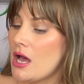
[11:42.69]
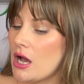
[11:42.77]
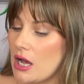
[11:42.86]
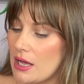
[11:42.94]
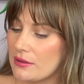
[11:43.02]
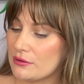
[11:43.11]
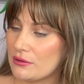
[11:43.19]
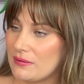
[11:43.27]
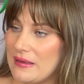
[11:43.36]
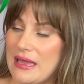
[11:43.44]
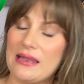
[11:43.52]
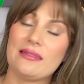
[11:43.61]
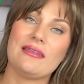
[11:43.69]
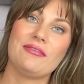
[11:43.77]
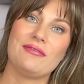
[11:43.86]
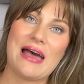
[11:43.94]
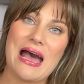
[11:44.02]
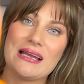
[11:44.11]
other than the
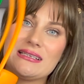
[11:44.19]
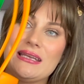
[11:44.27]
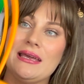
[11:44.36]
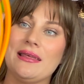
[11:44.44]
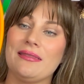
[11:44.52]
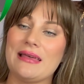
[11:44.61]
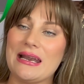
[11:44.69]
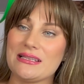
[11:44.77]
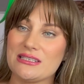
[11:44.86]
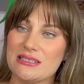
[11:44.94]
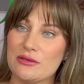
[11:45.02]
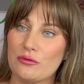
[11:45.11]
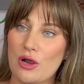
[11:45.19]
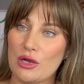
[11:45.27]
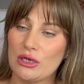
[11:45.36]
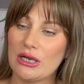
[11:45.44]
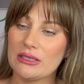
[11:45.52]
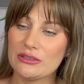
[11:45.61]
fact that it's the wrong
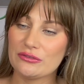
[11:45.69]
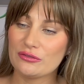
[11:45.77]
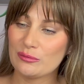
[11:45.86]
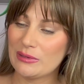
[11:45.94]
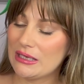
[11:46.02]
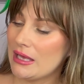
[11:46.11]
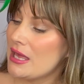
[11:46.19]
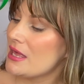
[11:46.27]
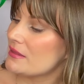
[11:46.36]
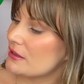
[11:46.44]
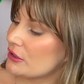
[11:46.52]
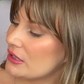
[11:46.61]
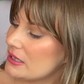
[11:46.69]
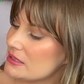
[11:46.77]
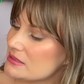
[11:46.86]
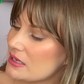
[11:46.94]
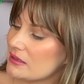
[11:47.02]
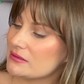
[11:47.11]
color for me. There
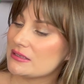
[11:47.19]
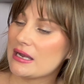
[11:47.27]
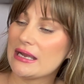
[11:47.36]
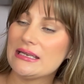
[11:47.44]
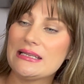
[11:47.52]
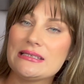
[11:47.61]
is a tiny,